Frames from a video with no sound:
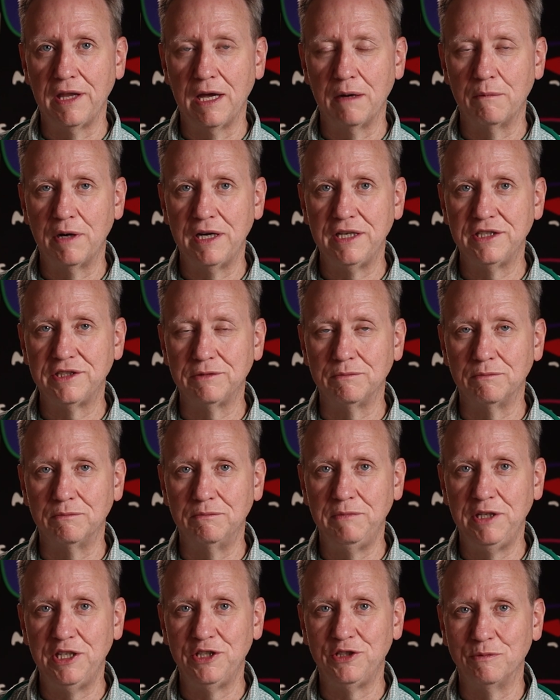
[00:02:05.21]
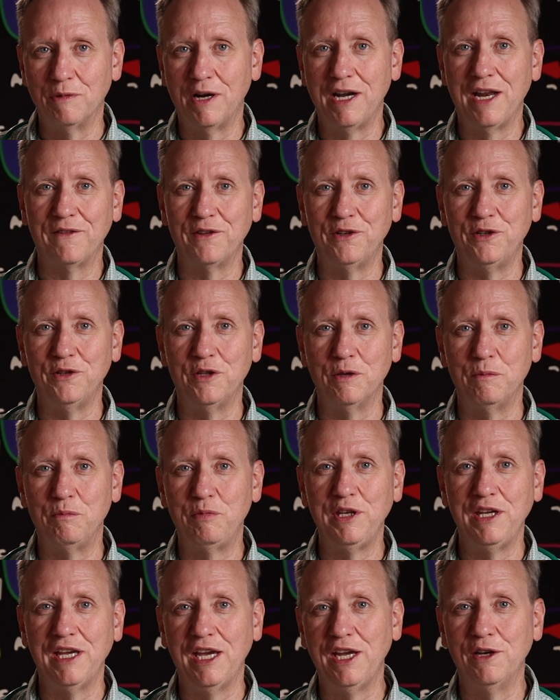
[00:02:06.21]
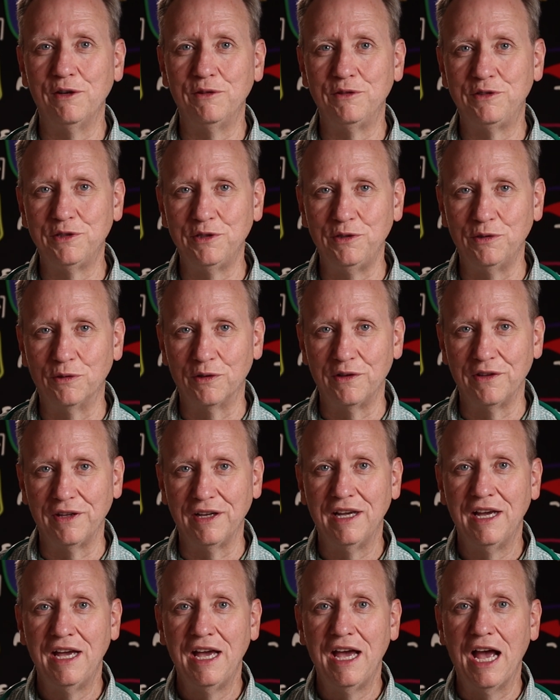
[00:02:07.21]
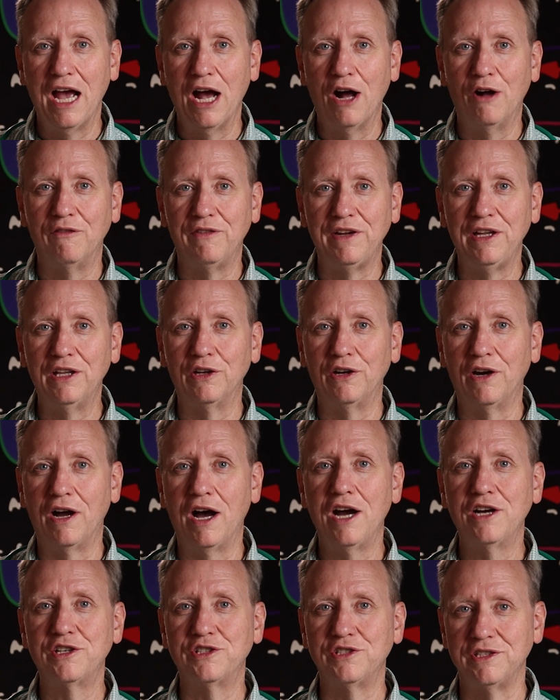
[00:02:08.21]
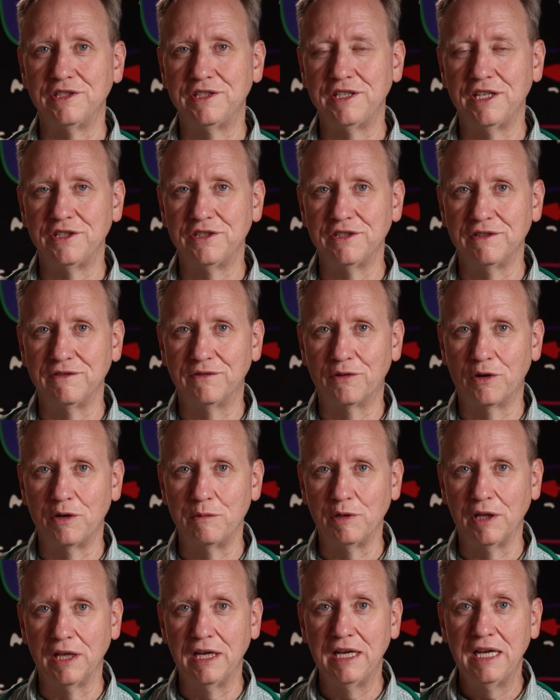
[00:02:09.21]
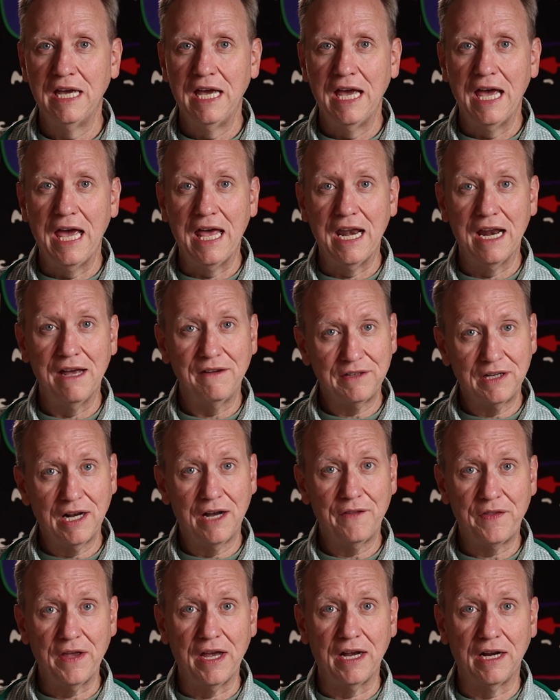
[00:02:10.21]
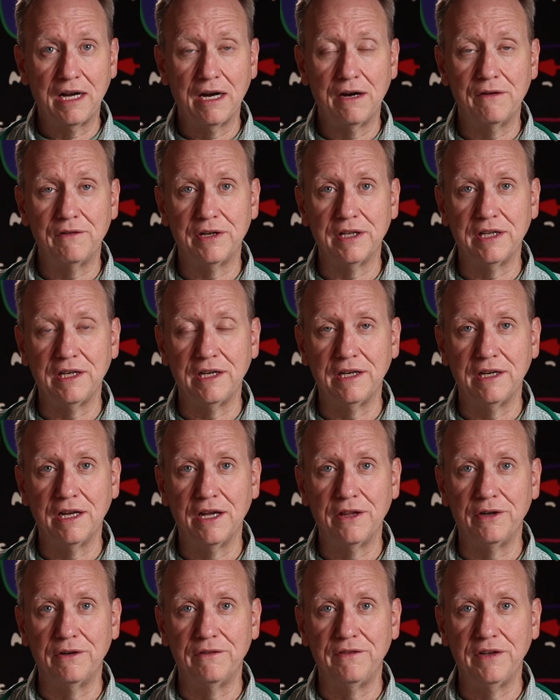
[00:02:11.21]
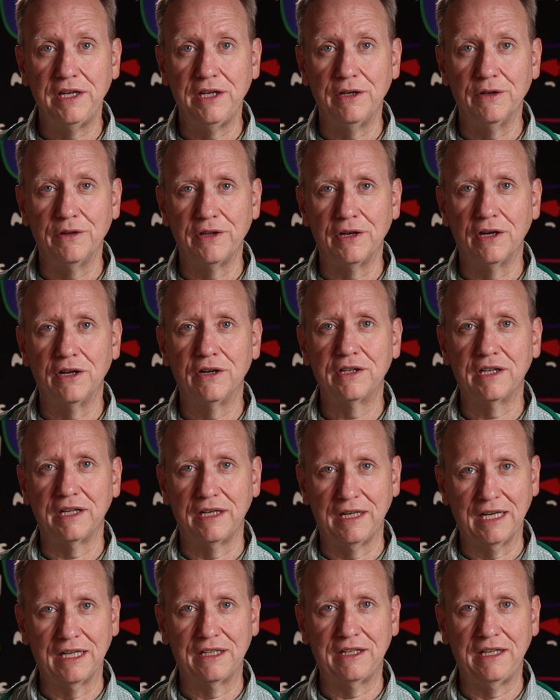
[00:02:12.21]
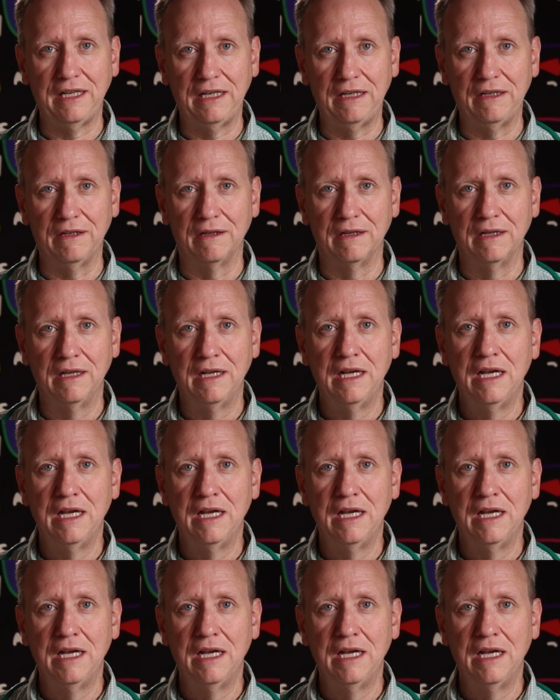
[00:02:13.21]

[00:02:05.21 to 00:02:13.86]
and that means you might have to do the PaO2 or the alveolar oxygen tension formula, and I've got that covered in another video that I'll connect here.